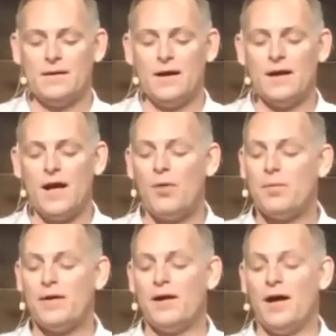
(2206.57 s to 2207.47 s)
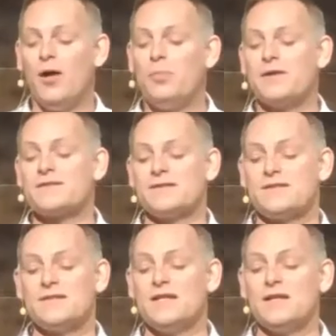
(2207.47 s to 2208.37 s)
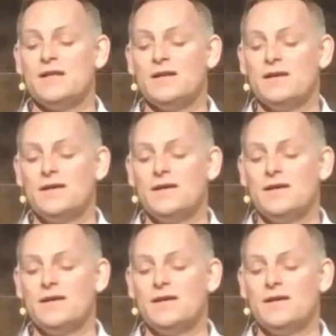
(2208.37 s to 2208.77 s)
I'd help us to see